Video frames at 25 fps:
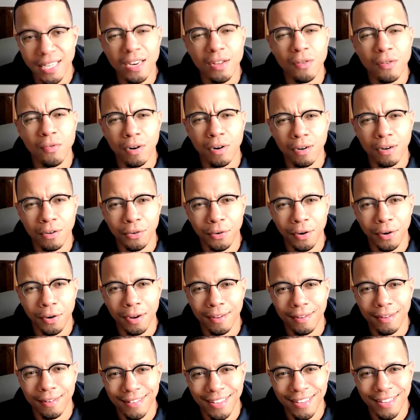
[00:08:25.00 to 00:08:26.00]
anywhere though,
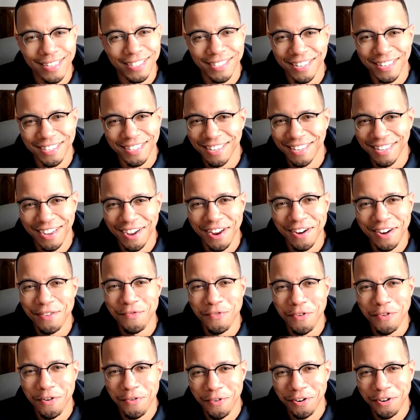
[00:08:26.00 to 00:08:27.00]
right? That's how I
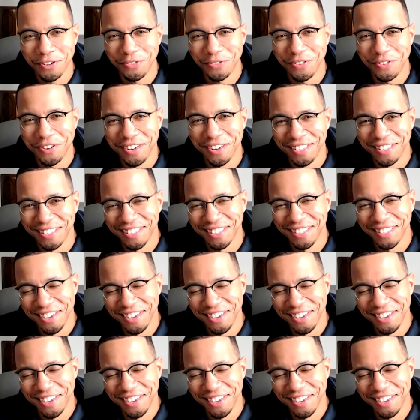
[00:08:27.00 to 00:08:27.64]
mean, it is. But the